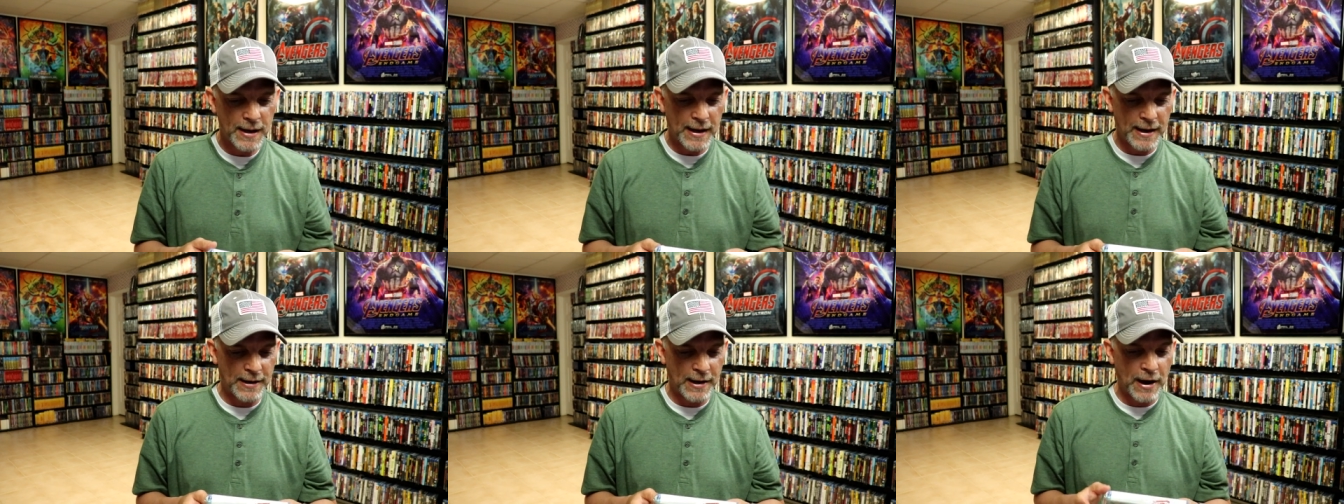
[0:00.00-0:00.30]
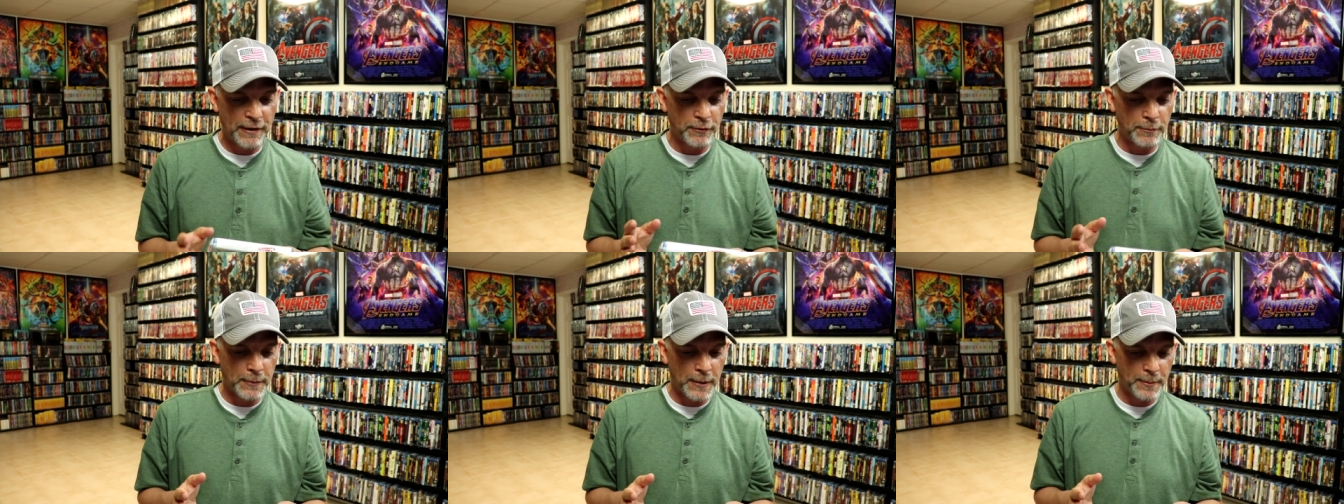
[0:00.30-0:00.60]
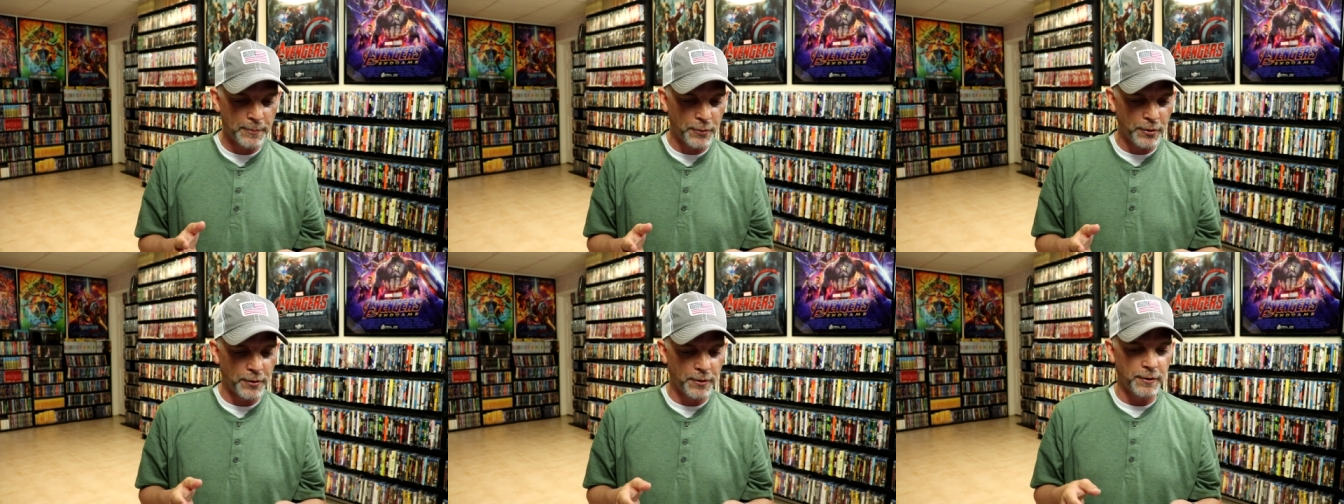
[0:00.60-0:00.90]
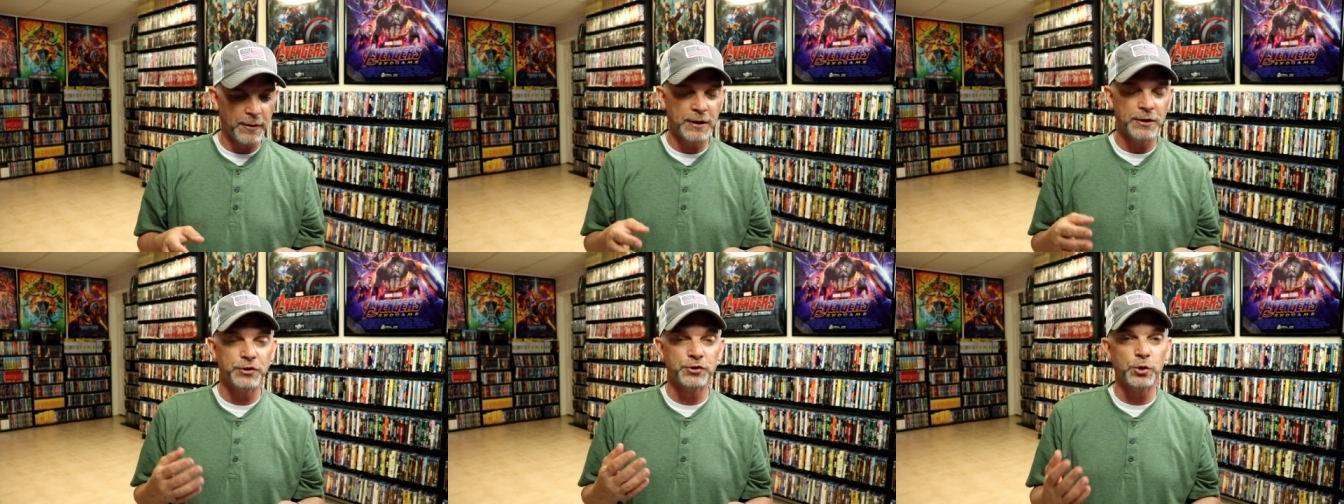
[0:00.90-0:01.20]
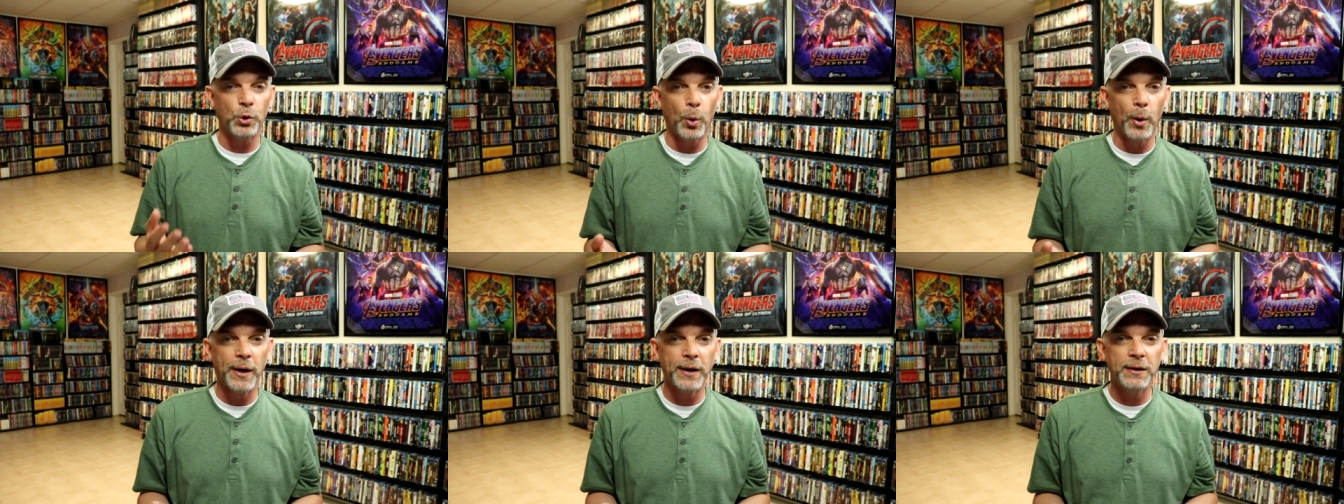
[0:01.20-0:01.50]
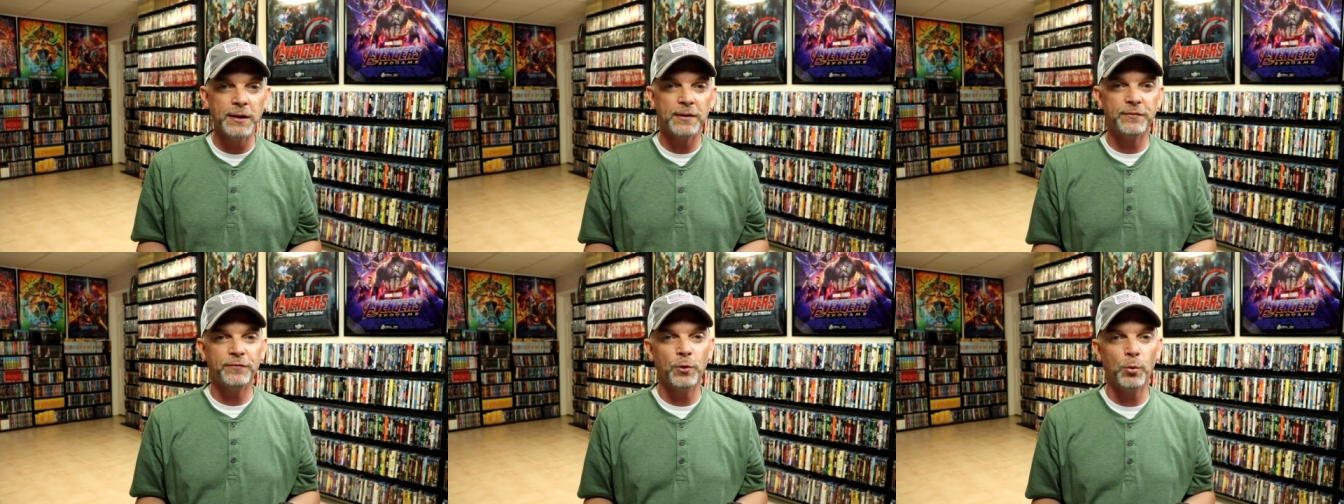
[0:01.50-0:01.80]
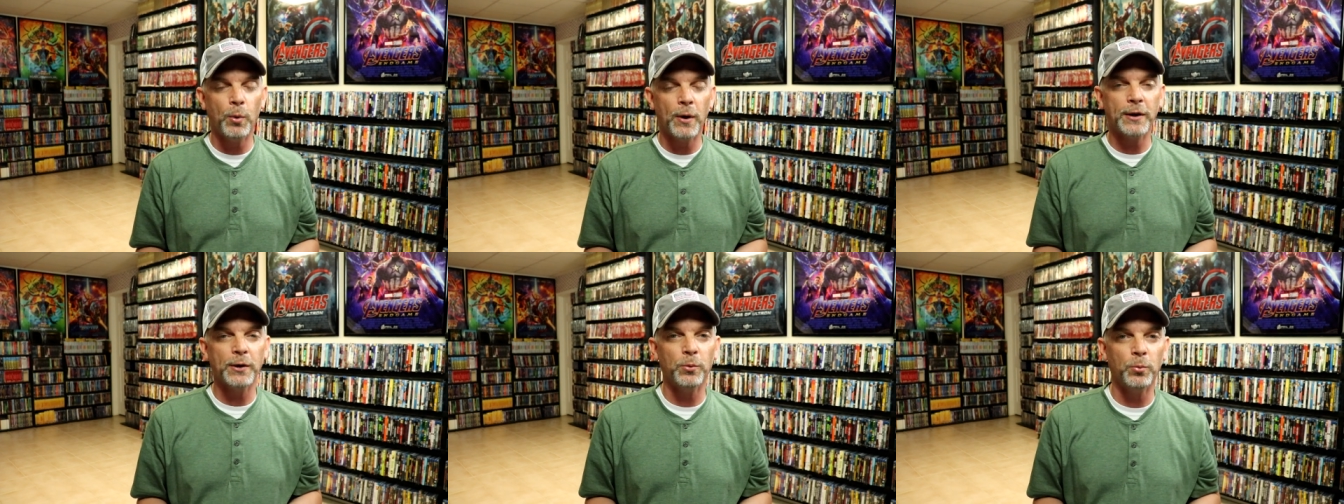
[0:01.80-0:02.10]
and I remember enjoying it for
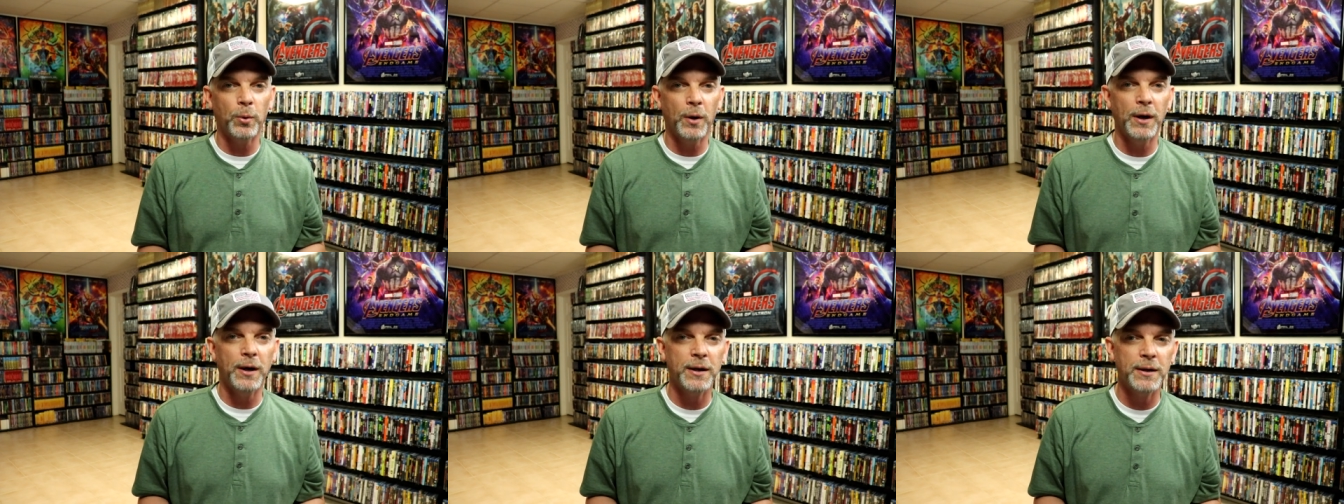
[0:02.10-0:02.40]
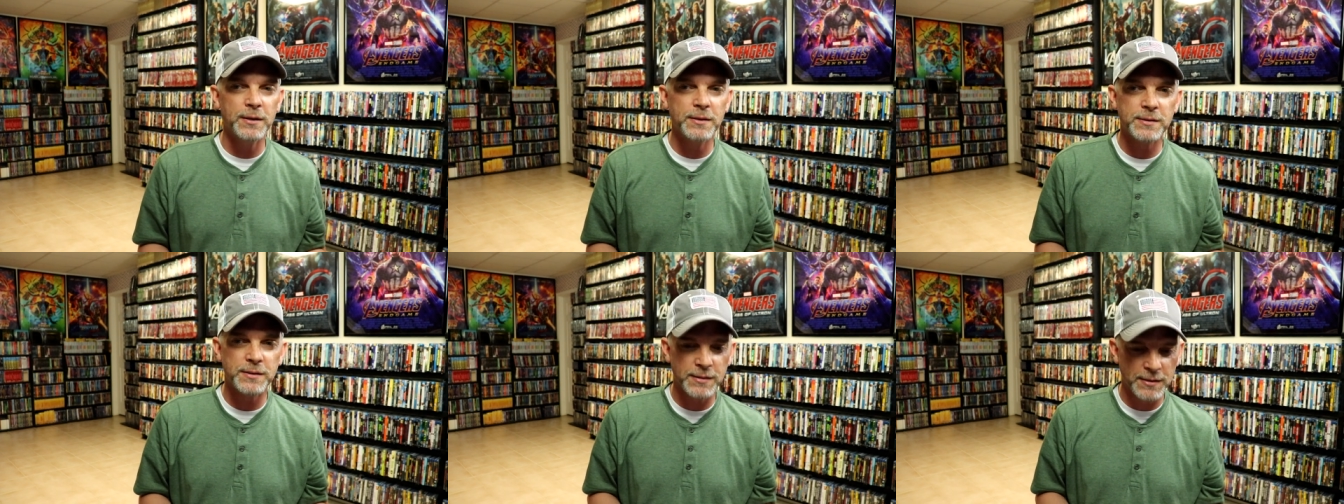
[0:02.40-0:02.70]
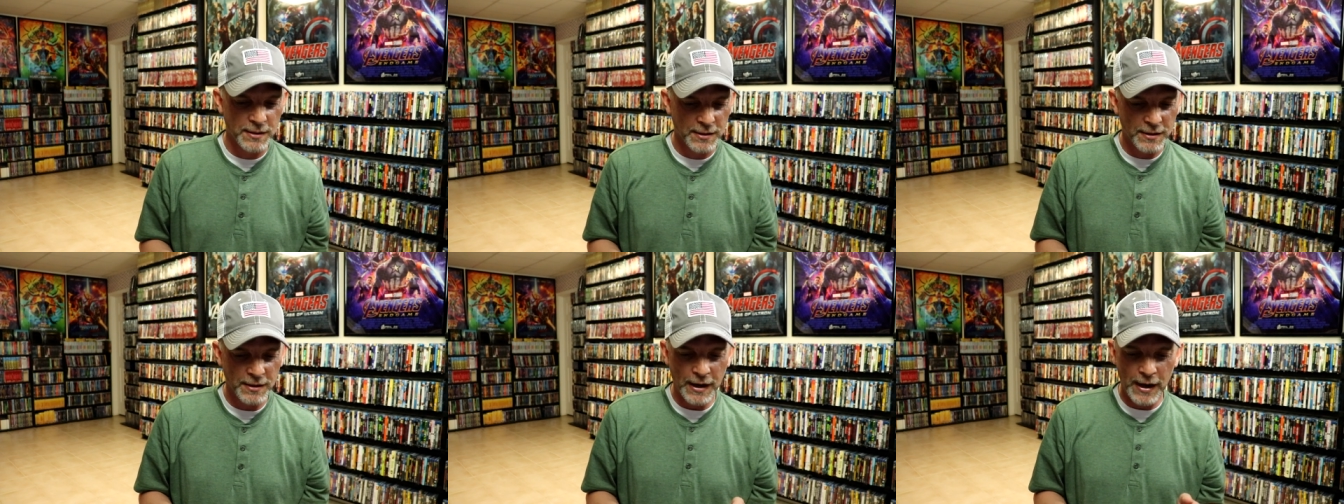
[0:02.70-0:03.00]
what it was.